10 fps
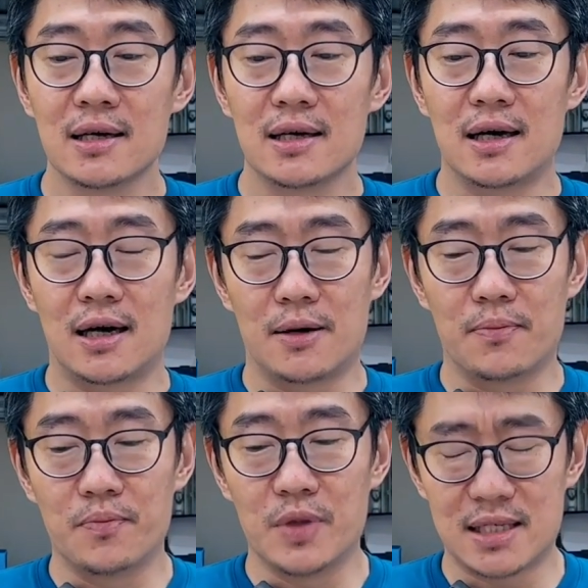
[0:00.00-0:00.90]

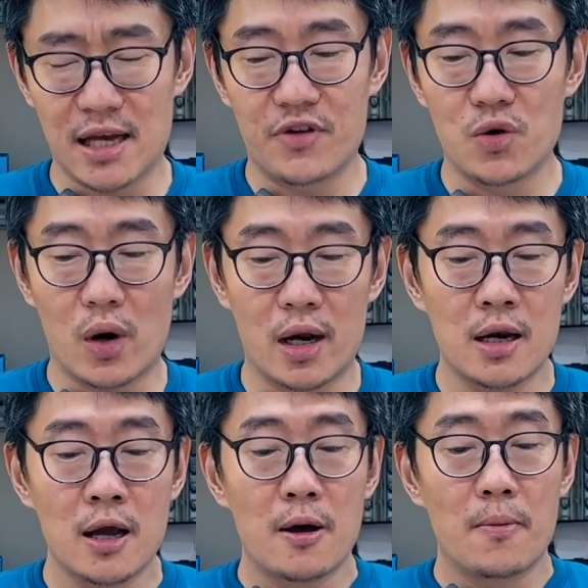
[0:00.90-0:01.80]
the ZV-1.
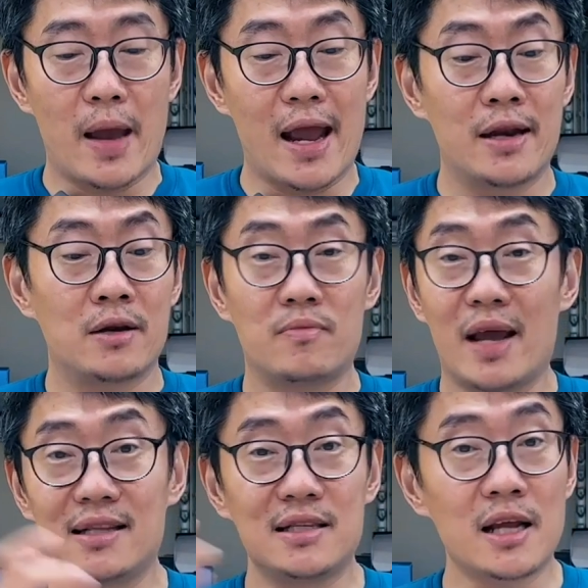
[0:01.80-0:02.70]
And
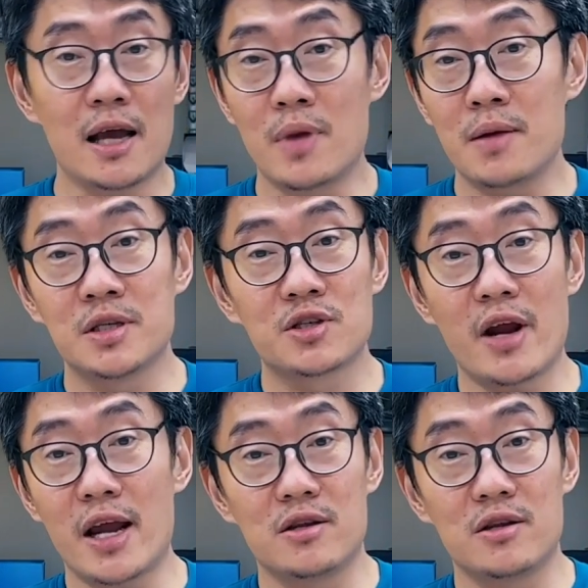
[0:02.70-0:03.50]
18 mm is great.